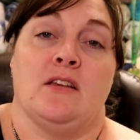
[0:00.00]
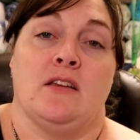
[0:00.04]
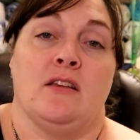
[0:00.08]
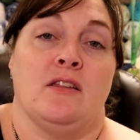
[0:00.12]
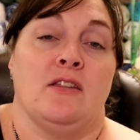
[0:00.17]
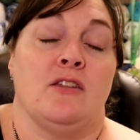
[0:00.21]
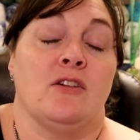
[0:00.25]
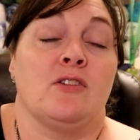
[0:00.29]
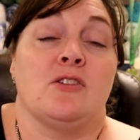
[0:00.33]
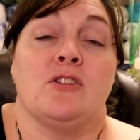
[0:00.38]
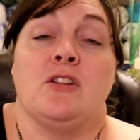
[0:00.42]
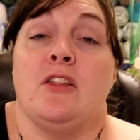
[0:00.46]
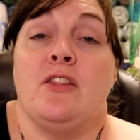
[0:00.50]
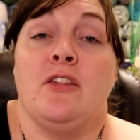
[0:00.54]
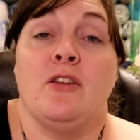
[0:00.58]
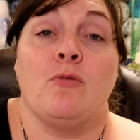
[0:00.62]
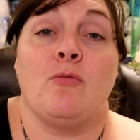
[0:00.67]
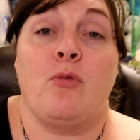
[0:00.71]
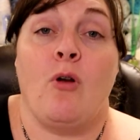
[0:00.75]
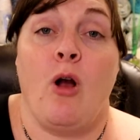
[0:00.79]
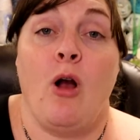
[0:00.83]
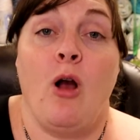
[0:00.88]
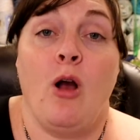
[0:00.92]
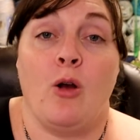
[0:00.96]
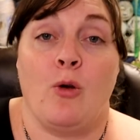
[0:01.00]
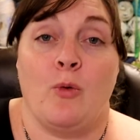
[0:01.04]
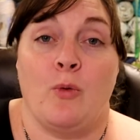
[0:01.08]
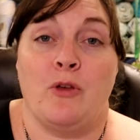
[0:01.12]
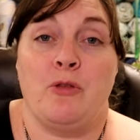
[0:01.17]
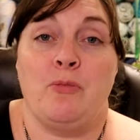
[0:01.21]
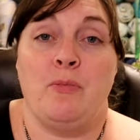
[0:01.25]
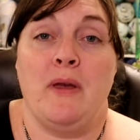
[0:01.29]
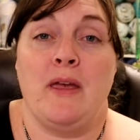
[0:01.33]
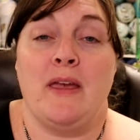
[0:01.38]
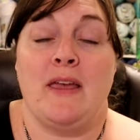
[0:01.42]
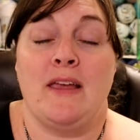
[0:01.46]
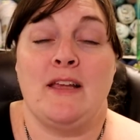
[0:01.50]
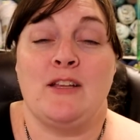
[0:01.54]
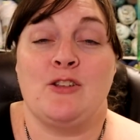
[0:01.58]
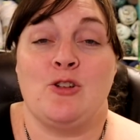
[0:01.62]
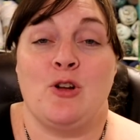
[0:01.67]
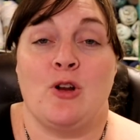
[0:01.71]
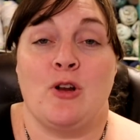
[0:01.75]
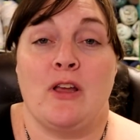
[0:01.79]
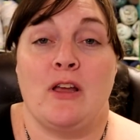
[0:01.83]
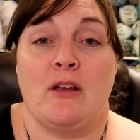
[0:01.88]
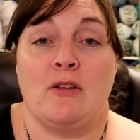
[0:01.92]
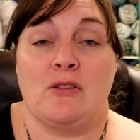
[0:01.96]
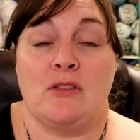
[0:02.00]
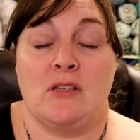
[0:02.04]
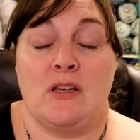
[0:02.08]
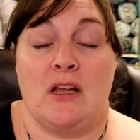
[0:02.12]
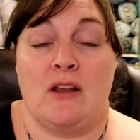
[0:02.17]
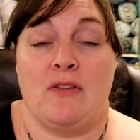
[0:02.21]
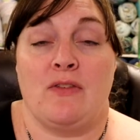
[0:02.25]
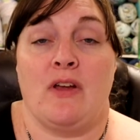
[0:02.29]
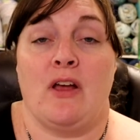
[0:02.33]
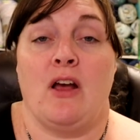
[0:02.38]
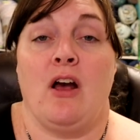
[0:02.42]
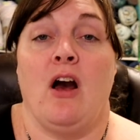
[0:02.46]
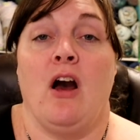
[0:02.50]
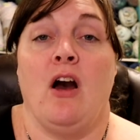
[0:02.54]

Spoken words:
there's nothing wrong with making turkey outside of it,